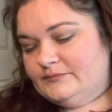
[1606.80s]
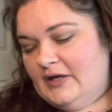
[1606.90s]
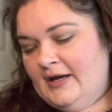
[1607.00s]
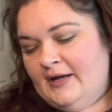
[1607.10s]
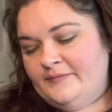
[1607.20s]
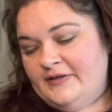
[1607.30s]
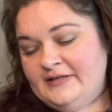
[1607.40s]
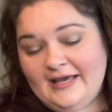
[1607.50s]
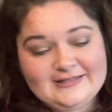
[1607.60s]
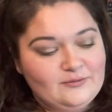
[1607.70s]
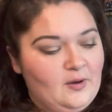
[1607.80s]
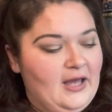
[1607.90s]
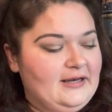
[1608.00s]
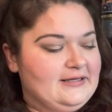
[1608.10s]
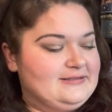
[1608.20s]
Um, the next
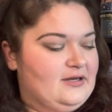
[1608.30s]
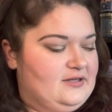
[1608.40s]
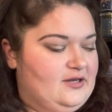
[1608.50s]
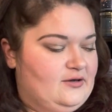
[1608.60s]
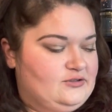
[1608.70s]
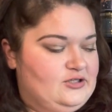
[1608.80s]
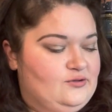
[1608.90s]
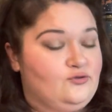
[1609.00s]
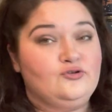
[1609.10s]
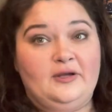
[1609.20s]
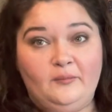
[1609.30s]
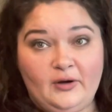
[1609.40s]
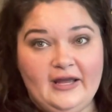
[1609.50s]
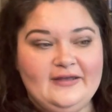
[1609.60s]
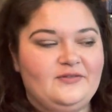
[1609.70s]
one is going to go to Dream
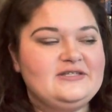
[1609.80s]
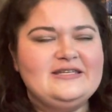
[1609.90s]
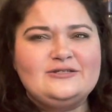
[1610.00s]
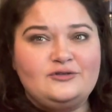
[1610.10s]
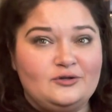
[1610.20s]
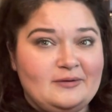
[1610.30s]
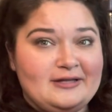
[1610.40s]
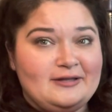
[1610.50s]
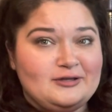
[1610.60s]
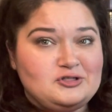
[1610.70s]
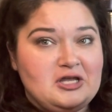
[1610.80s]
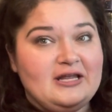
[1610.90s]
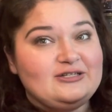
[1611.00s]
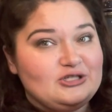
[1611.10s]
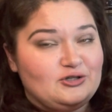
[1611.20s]
Bright. This is new to my collection.
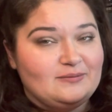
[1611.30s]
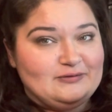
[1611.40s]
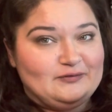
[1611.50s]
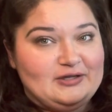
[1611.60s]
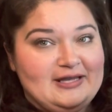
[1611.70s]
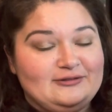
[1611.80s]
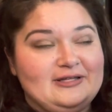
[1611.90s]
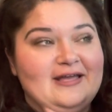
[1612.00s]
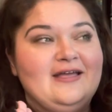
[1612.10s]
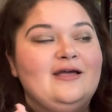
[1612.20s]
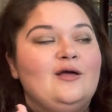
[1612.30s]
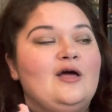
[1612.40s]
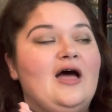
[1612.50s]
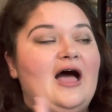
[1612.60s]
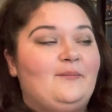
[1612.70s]
I just grabbed it for Candle Day,
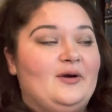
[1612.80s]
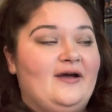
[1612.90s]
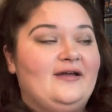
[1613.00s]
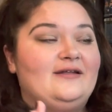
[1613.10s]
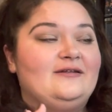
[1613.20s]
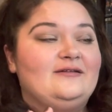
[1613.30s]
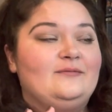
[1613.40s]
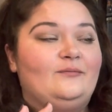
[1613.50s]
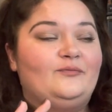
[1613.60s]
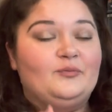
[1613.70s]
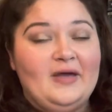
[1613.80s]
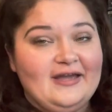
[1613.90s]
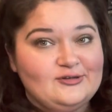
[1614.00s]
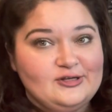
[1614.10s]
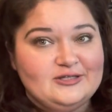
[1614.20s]
but the
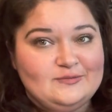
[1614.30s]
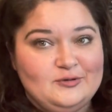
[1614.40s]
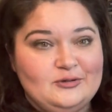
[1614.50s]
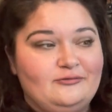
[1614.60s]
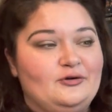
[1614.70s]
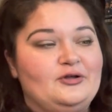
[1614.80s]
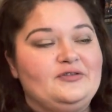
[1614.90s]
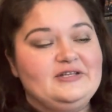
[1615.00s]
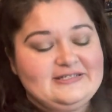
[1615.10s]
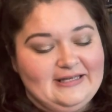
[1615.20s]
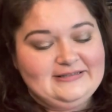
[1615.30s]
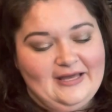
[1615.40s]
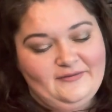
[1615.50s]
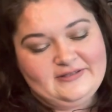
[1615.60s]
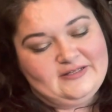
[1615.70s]
packaging is beautiful. The scent
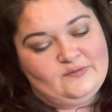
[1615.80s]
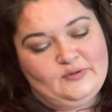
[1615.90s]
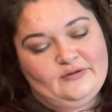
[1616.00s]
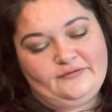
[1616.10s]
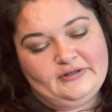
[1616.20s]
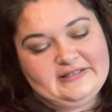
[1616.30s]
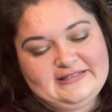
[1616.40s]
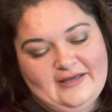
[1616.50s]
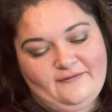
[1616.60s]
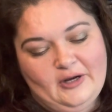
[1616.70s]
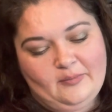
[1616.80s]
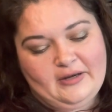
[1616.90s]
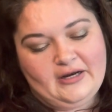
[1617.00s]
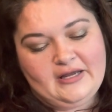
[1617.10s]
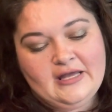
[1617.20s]
on this is beautiful. It's Sapphire
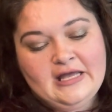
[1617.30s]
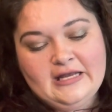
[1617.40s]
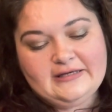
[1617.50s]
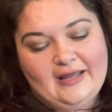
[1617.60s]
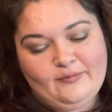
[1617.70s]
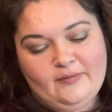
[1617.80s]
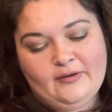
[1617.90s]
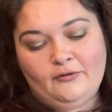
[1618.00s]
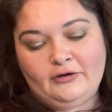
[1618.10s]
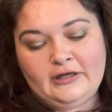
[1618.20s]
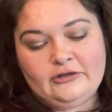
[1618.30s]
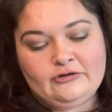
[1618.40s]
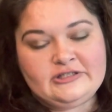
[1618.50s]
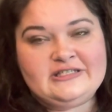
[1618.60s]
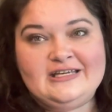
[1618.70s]
Berry, Night Blooming Orchid,
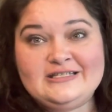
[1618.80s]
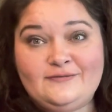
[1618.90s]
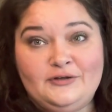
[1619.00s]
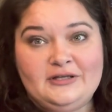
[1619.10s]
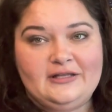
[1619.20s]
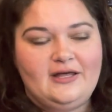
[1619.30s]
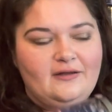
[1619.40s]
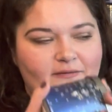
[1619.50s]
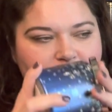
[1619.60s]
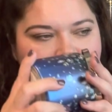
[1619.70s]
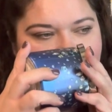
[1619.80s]
Crystallized Vanilla.